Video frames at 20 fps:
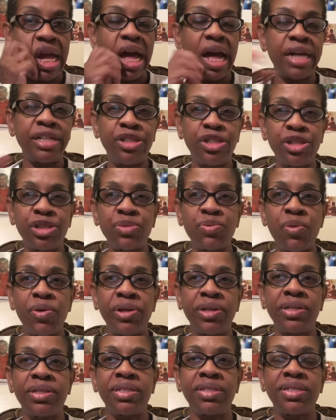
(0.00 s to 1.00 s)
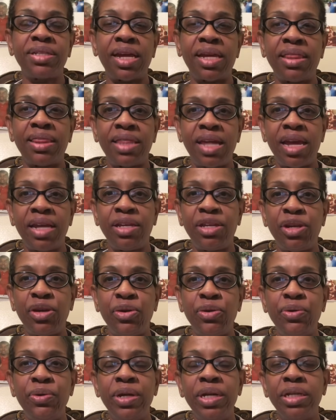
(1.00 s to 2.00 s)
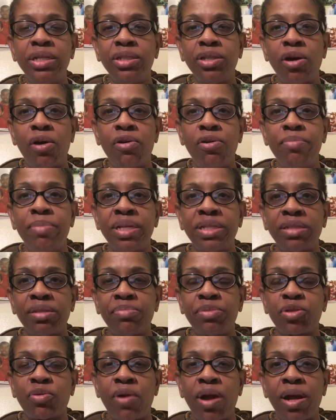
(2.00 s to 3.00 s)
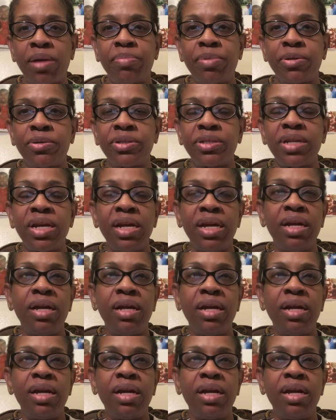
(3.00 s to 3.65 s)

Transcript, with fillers: I just wanted to say thank you to all my subscribers.